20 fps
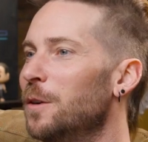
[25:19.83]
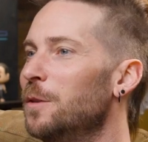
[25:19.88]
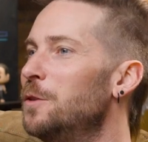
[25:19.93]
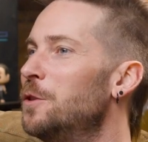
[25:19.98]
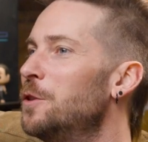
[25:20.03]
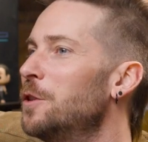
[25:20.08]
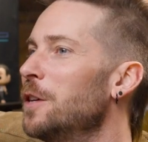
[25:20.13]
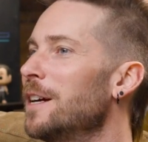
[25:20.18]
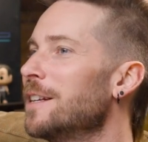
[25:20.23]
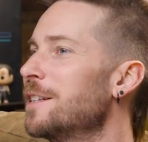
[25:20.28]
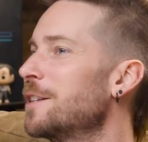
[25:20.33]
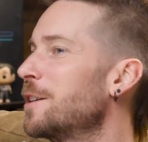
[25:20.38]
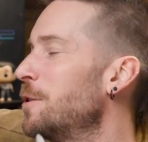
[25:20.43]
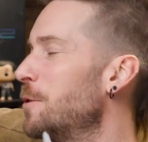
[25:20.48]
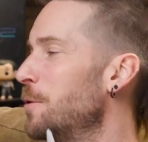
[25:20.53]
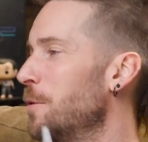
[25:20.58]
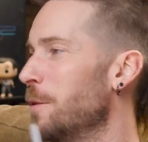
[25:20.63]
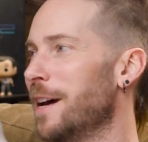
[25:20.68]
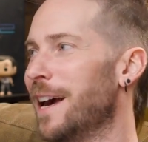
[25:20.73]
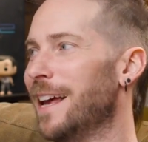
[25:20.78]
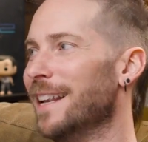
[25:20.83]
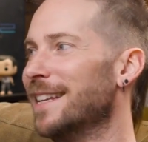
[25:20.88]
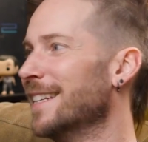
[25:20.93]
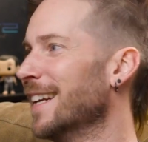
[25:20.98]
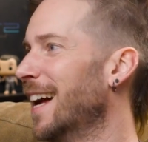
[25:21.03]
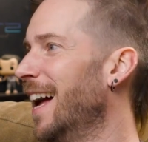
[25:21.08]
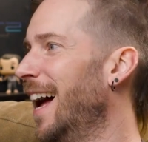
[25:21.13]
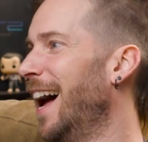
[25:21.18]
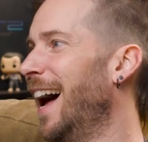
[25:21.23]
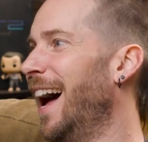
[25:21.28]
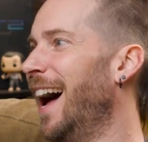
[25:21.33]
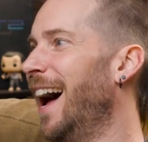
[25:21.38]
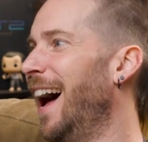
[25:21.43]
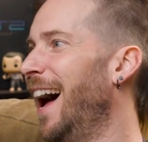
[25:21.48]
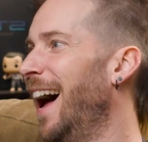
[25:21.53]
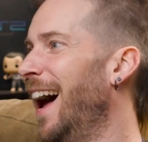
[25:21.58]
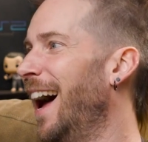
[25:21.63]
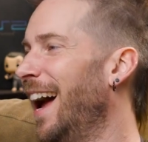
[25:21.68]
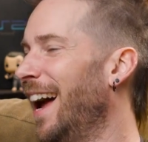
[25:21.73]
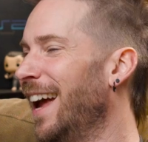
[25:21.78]
who just quit.
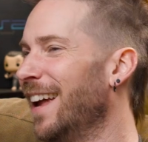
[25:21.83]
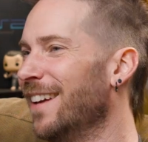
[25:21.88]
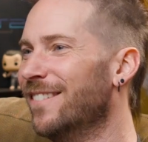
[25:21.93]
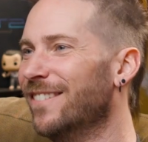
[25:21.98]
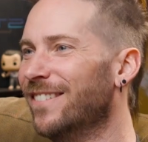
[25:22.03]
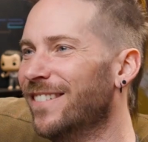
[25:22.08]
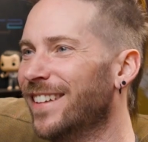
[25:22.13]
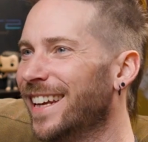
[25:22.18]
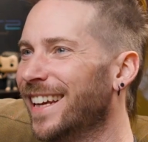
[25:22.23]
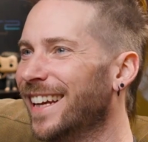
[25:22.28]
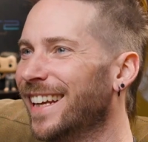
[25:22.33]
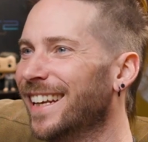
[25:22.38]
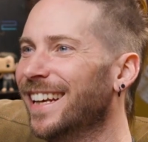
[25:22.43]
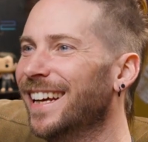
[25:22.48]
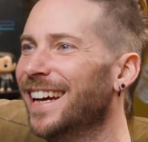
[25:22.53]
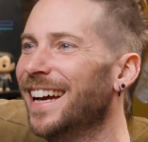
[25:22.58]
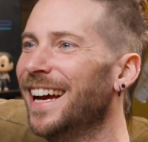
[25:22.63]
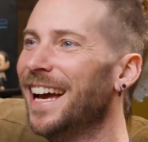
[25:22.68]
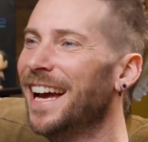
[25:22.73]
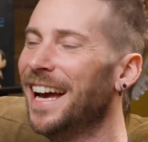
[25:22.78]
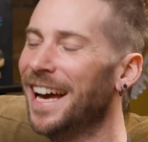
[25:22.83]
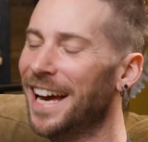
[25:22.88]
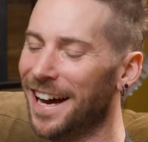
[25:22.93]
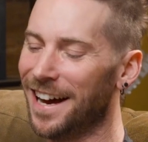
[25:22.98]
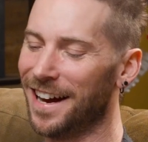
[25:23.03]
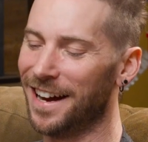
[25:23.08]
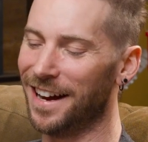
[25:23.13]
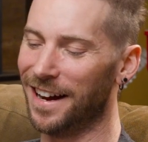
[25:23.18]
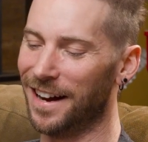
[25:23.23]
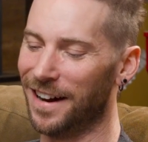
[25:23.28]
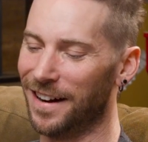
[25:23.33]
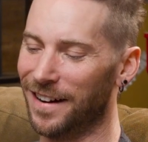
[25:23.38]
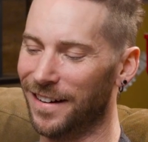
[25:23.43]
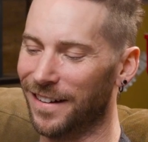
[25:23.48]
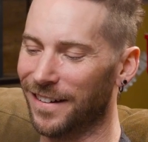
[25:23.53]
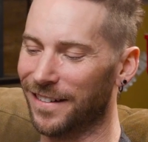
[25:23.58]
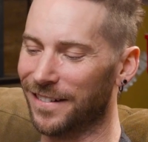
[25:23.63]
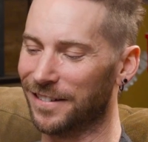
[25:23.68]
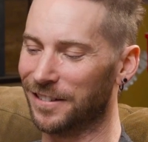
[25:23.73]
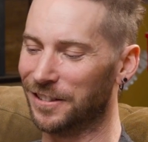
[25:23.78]
I mean,
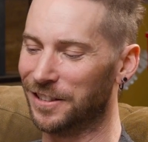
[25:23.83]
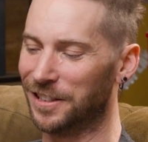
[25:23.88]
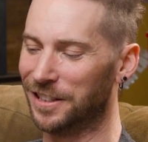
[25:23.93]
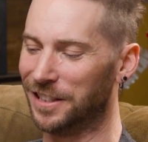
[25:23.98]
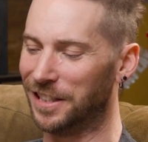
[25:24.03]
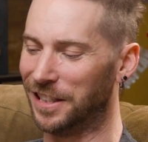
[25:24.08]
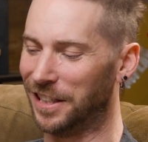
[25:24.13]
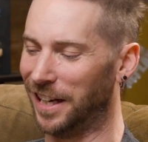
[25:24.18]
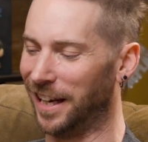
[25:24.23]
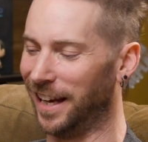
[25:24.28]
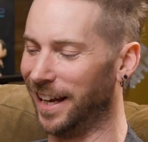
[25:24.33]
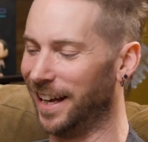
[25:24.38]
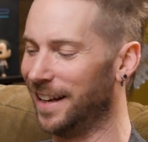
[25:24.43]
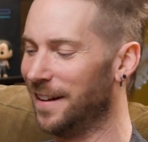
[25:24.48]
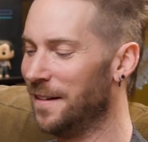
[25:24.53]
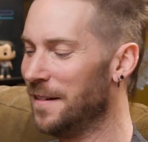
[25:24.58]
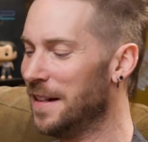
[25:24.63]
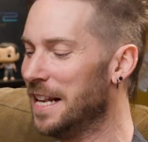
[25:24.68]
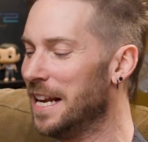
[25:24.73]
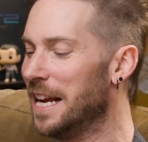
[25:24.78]
oh shit.